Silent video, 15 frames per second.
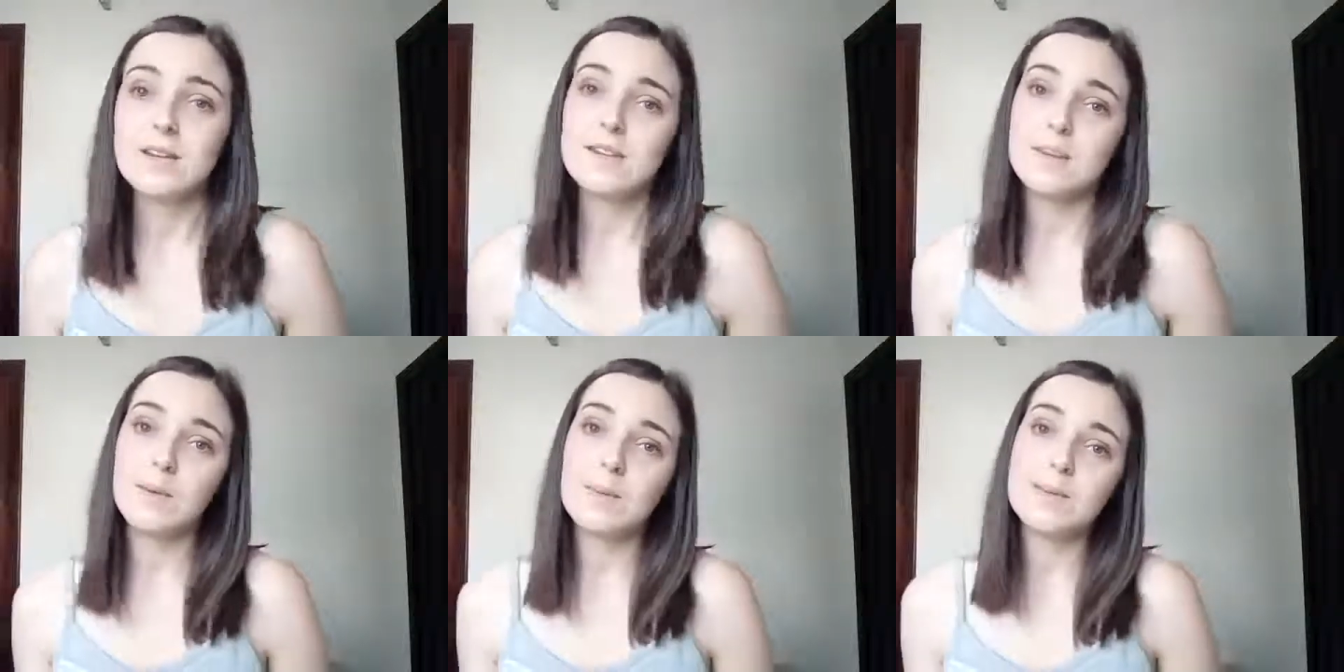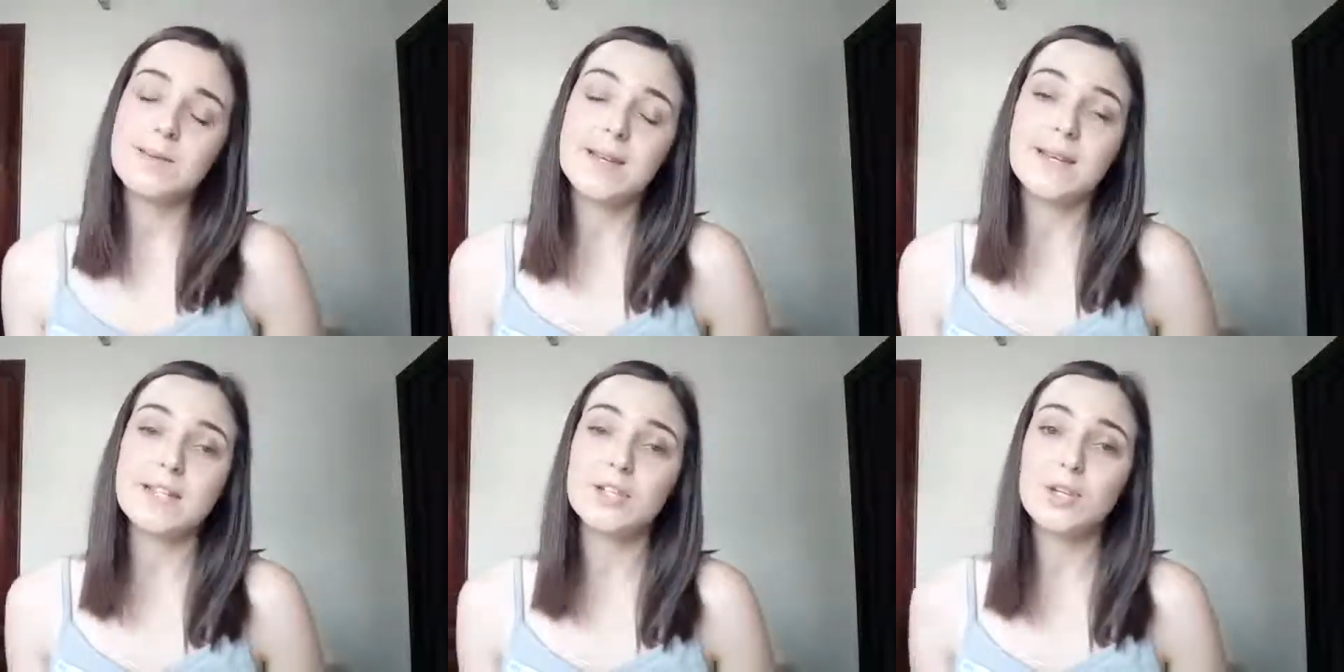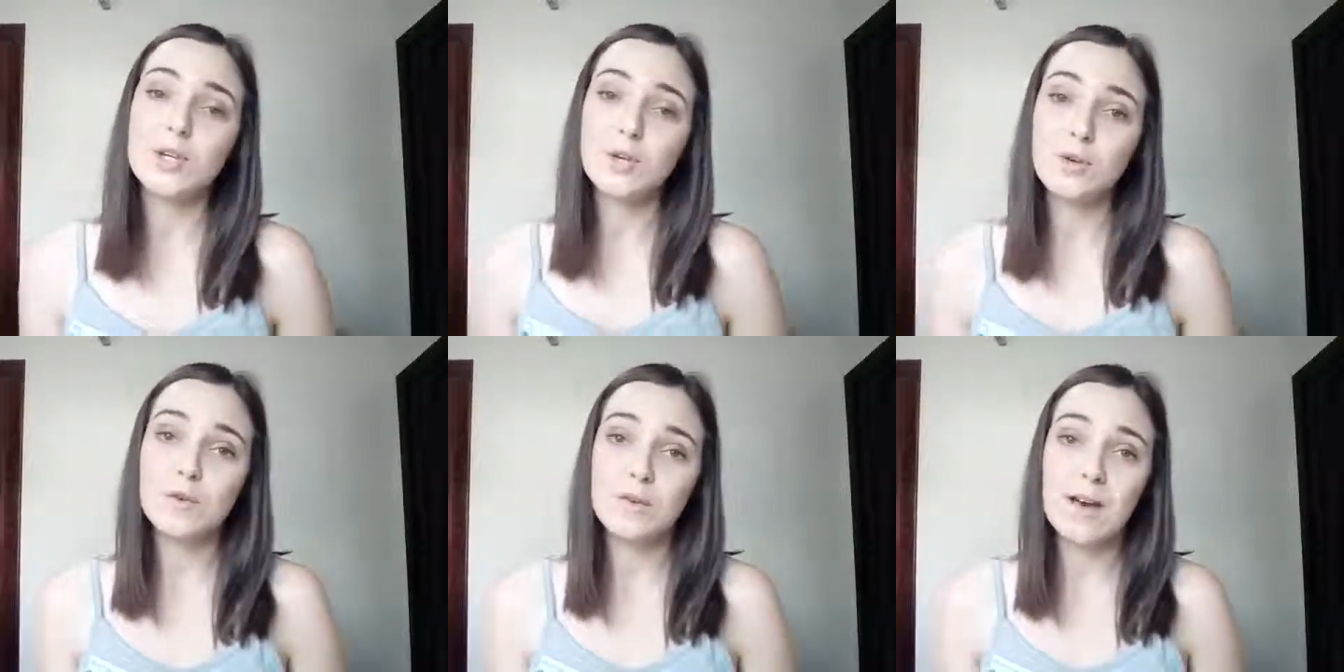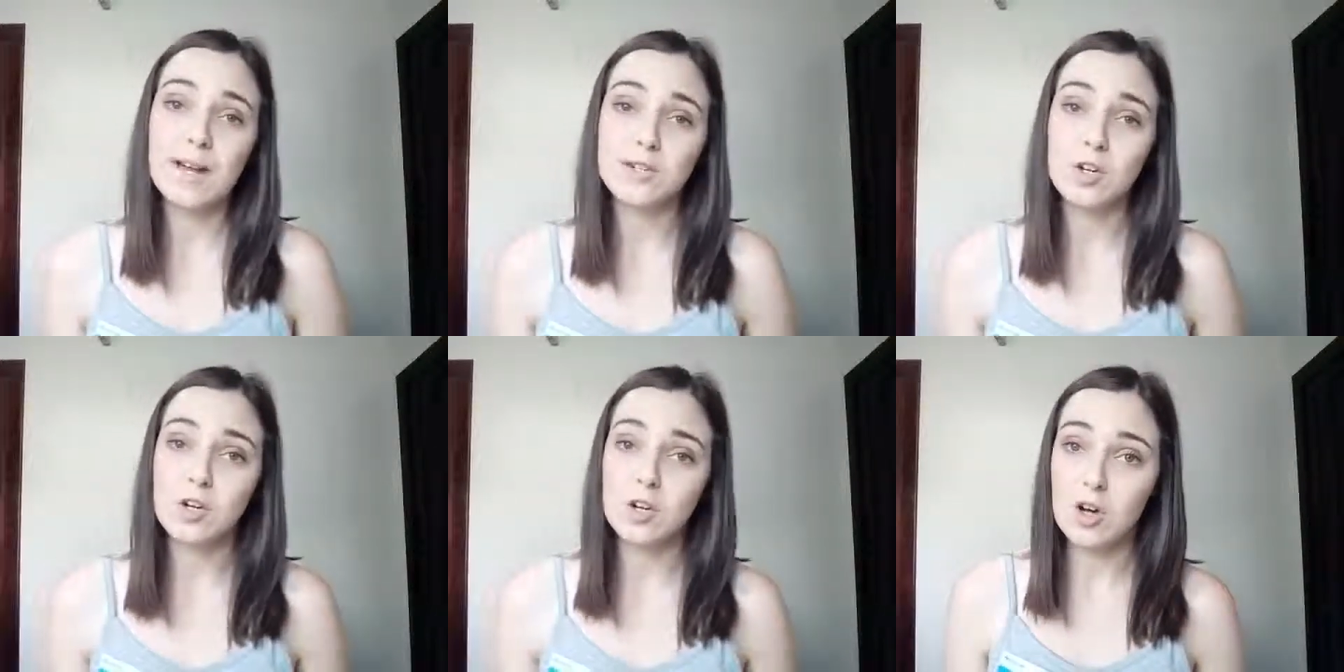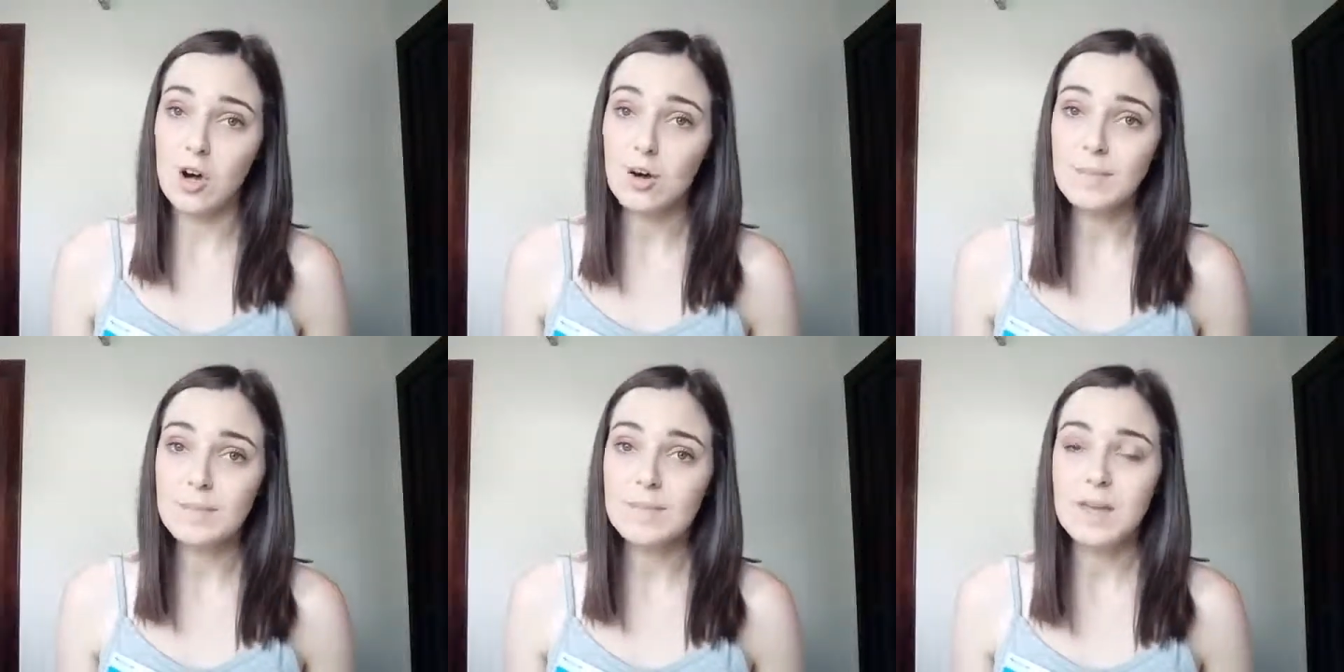Their website is
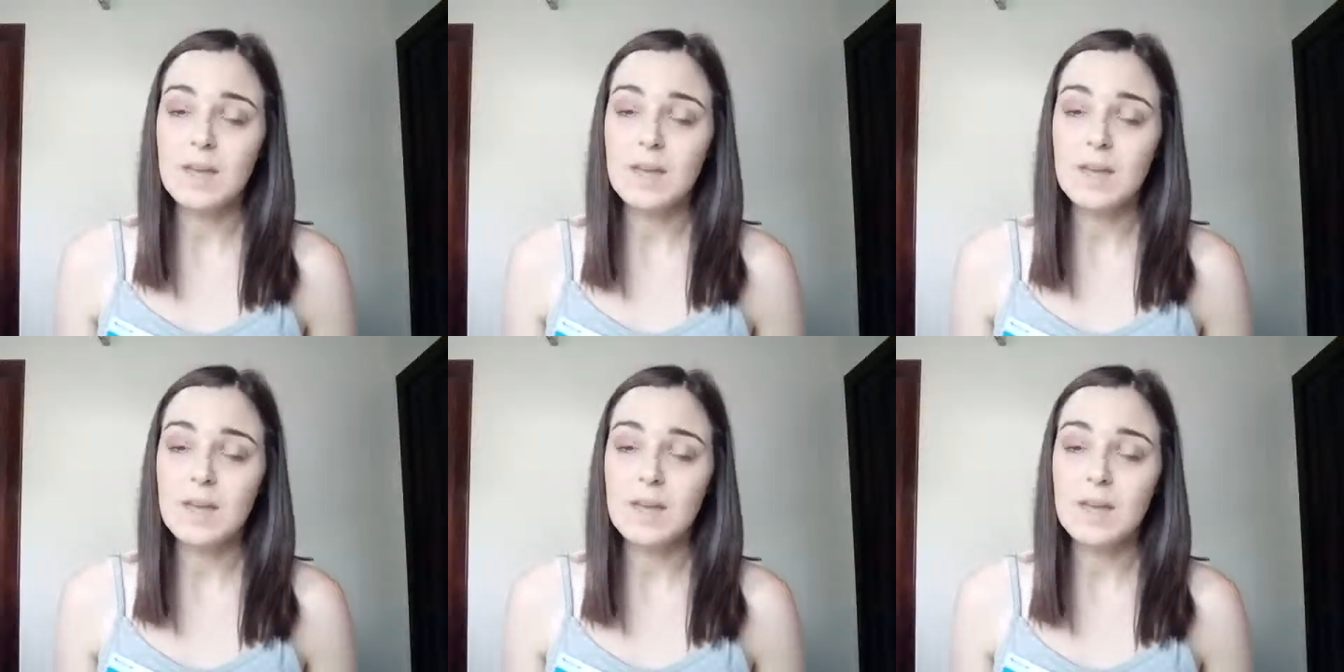QVAR.com,